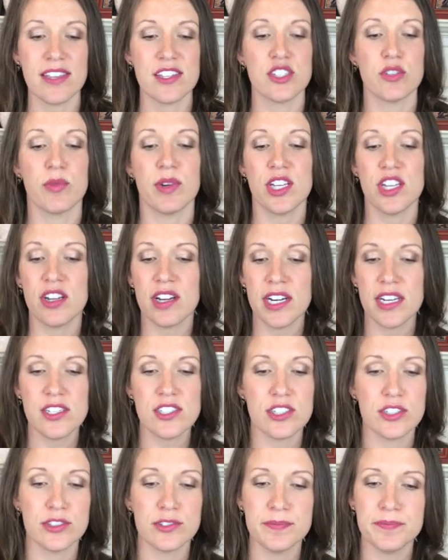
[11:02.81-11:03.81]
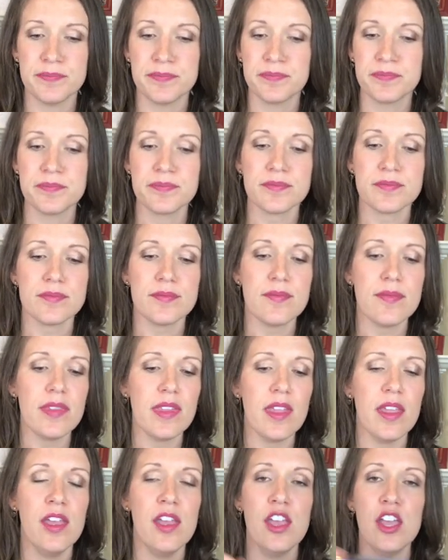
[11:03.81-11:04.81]
So what you're gonna do,
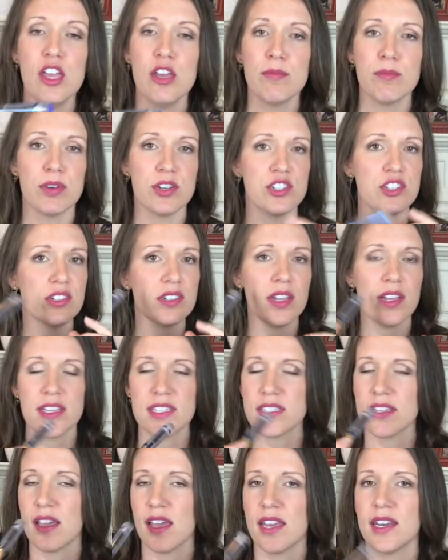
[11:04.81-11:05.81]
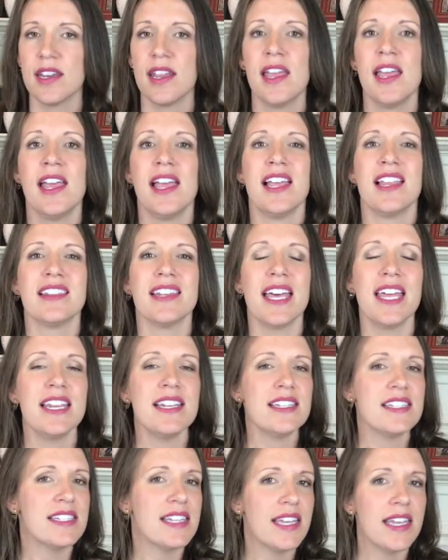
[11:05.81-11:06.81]
put your gloss on, let
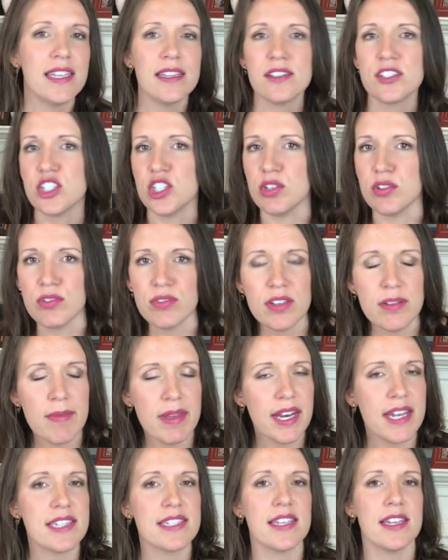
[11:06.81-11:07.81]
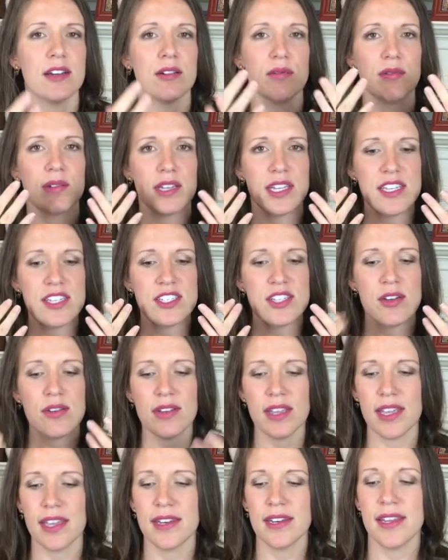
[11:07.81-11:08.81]
it sit 2-3 minutes, let it really
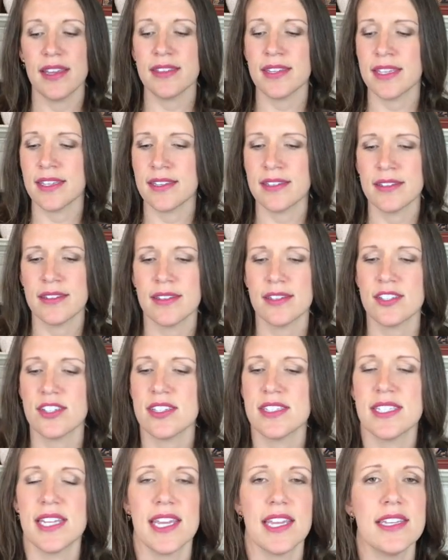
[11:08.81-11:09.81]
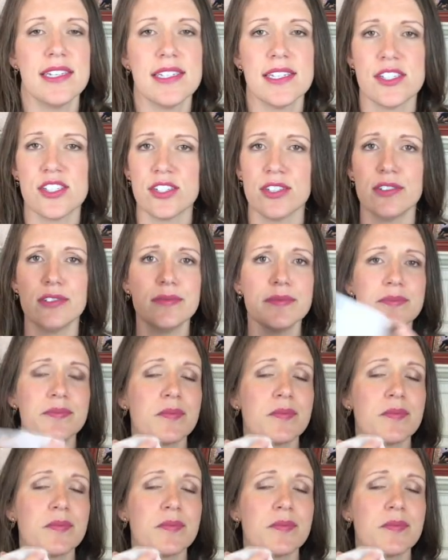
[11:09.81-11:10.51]
soak in, and then just take a tissue